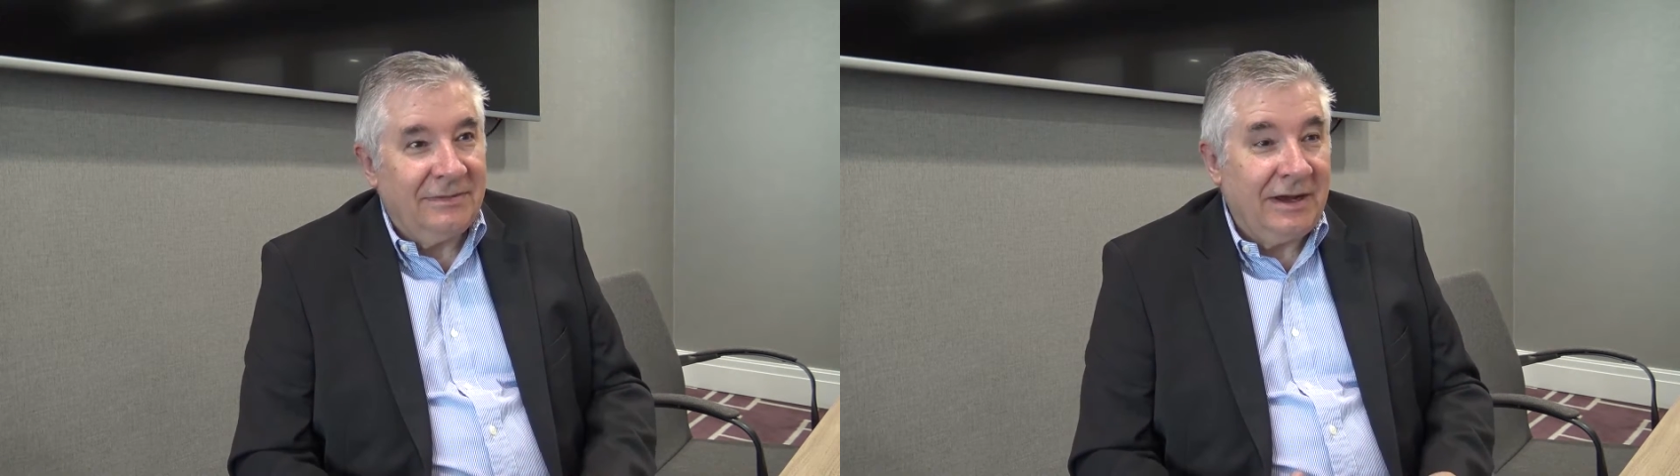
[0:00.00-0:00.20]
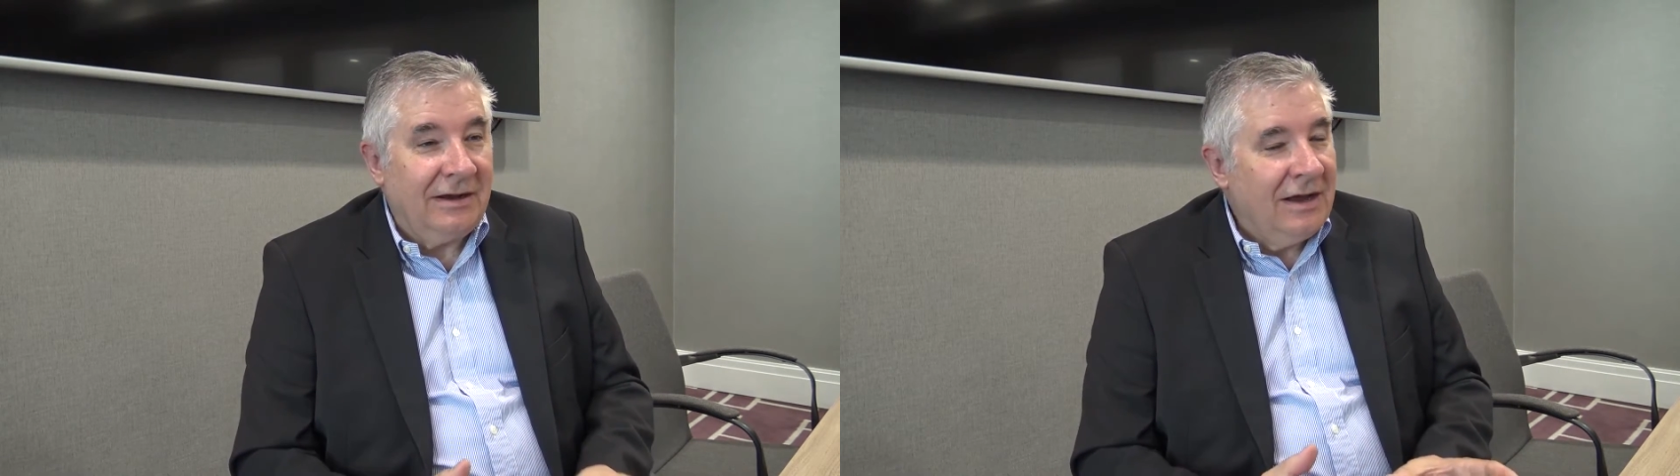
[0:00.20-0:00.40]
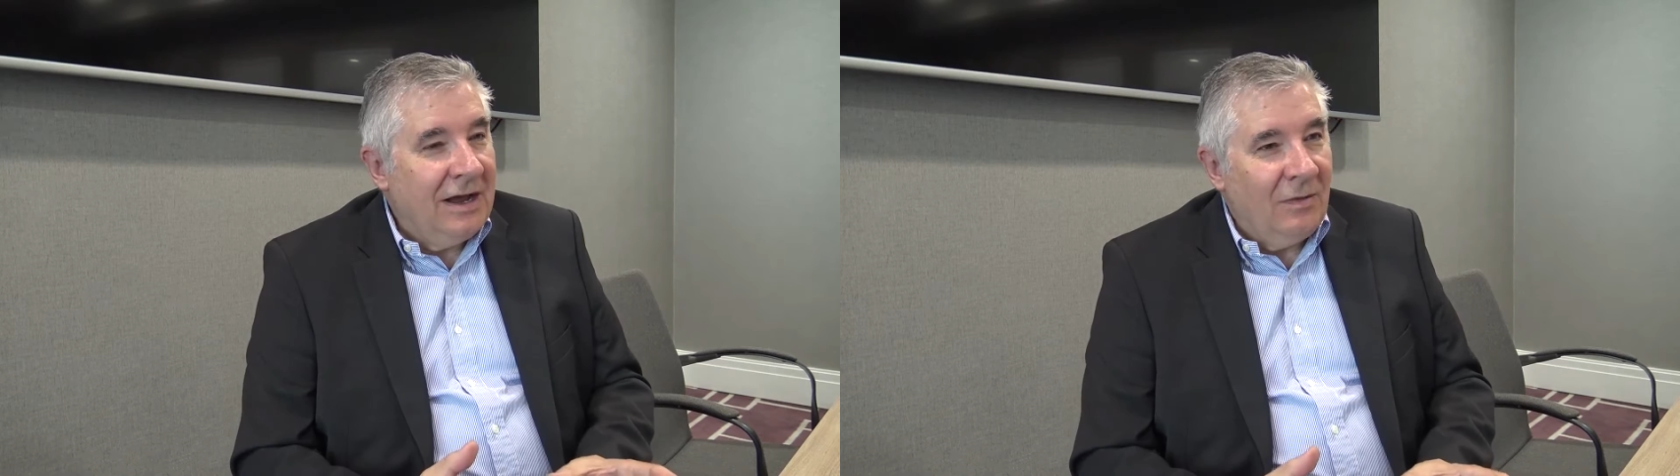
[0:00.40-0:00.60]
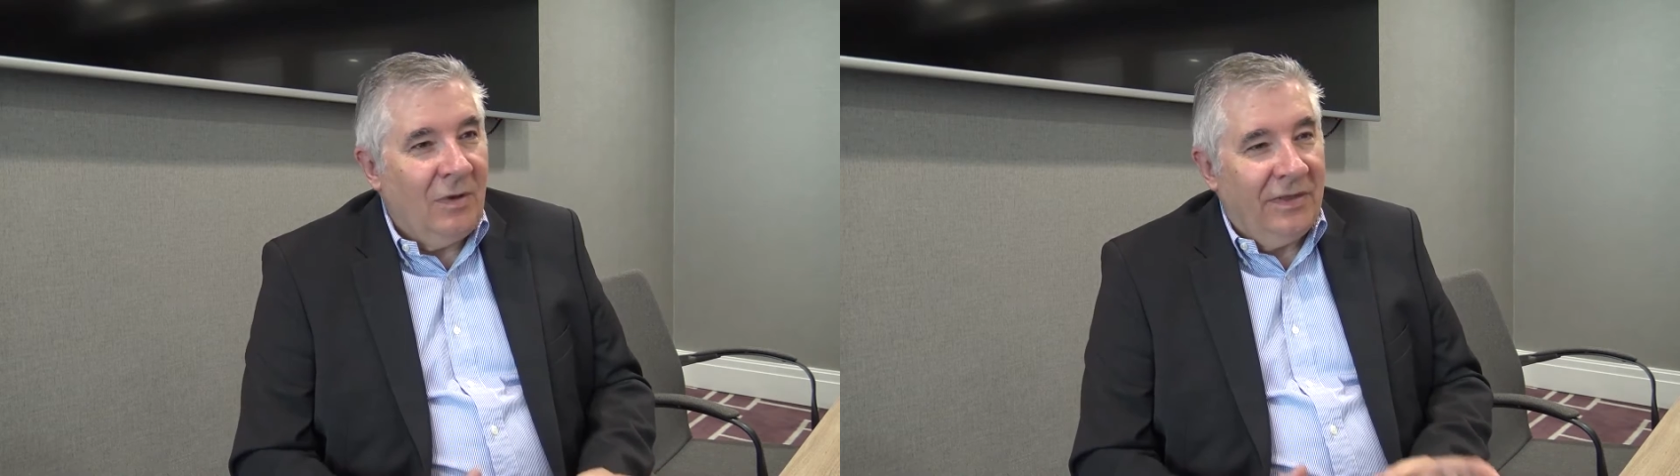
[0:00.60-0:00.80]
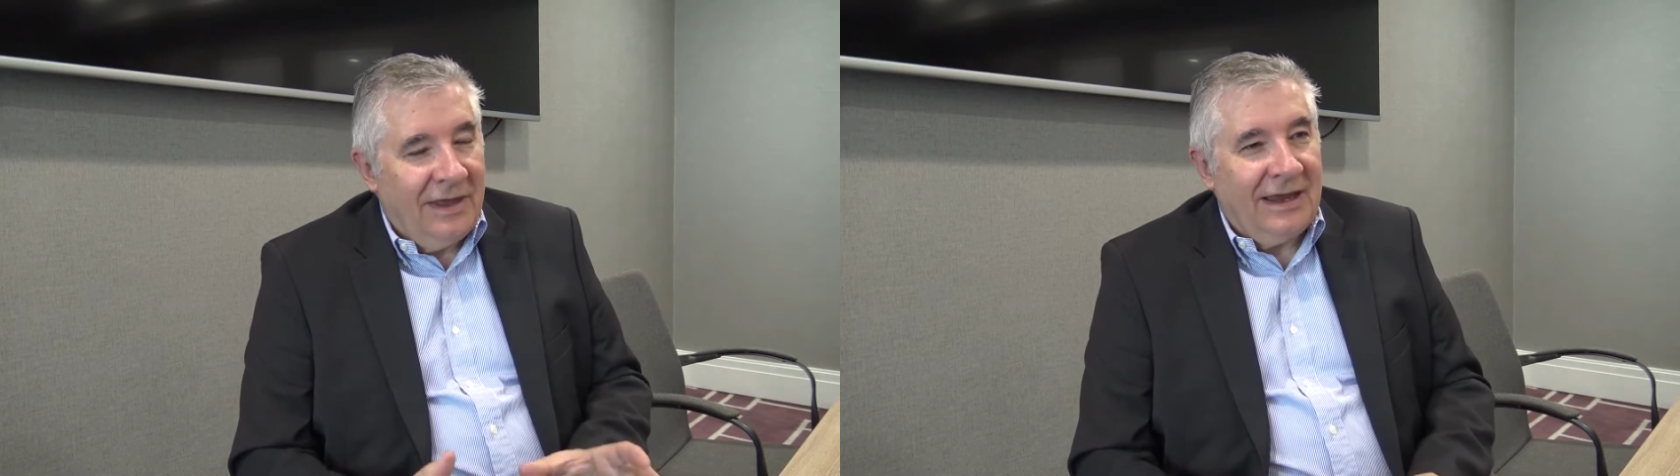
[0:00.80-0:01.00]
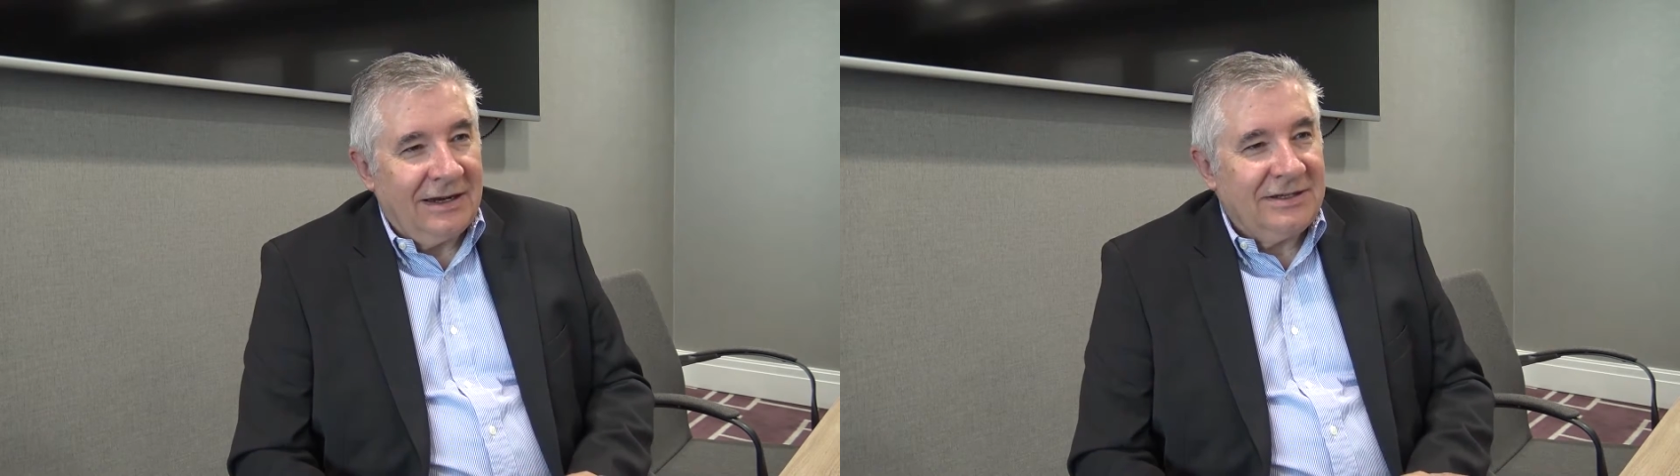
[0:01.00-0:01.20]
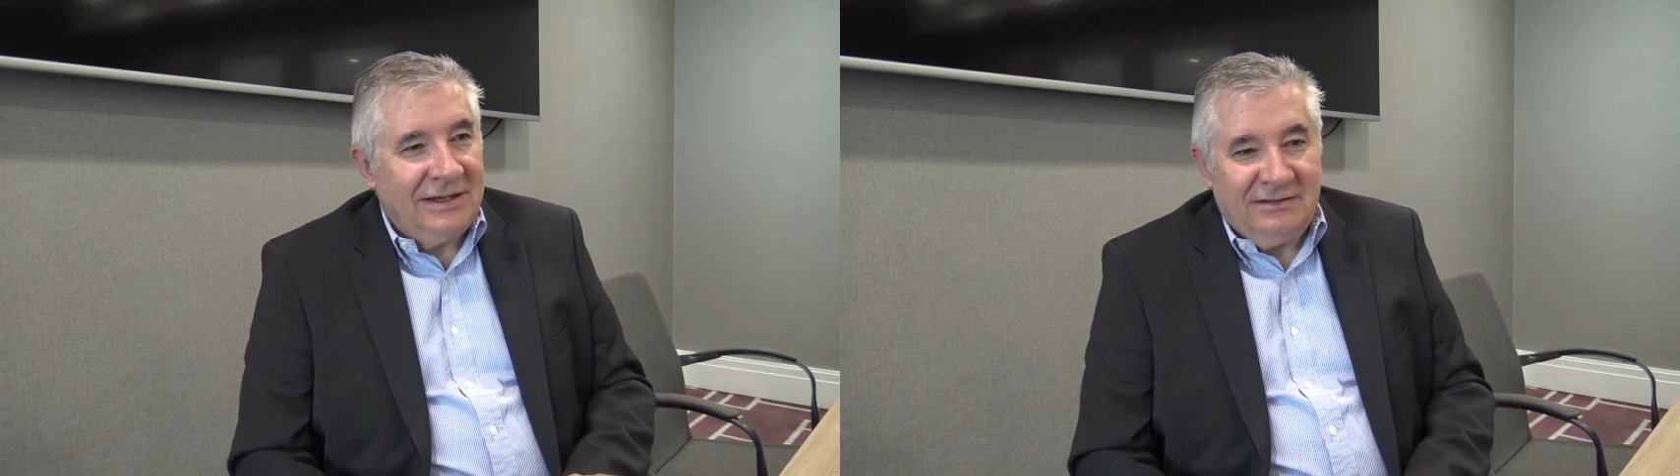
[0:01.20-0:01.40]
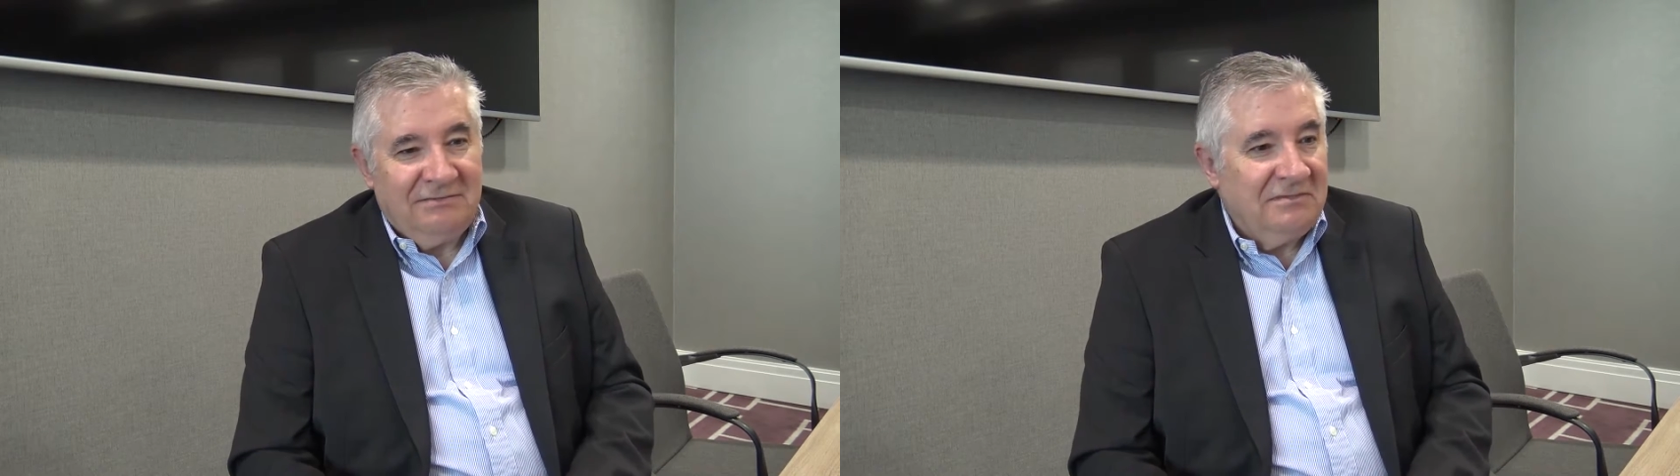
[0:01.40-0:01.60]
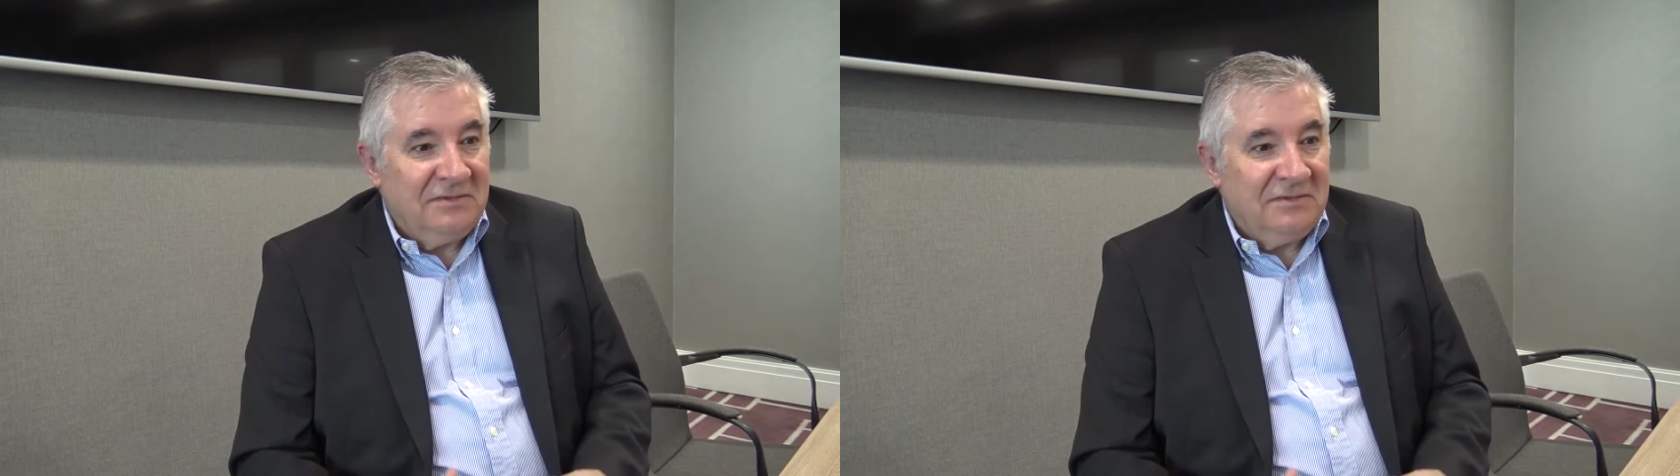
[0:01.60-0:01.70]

about what they actually